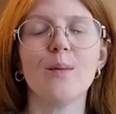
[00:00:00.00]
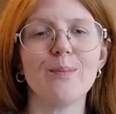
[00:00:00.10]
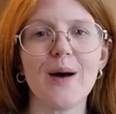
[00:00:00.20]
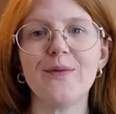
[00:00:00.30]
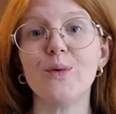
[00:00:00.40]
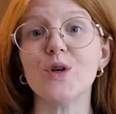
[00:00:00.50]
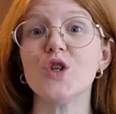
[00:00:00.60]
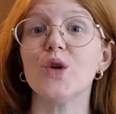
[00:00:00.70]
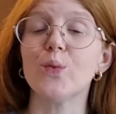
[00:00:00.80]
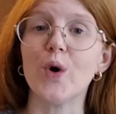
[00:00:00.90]
But the
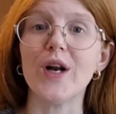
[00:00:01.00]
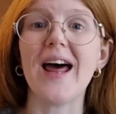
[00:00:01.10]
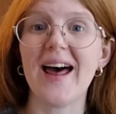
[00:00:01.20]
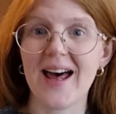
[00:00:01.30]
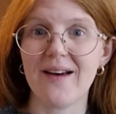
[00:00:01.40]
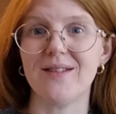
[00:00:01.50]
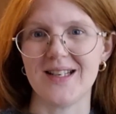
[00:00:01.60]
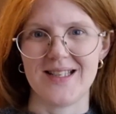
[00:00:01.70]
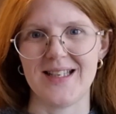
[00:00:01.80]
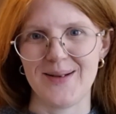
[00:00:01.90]
original word have the
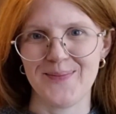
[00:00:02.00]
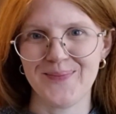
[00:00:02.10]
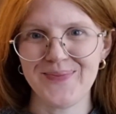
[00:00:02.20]
D.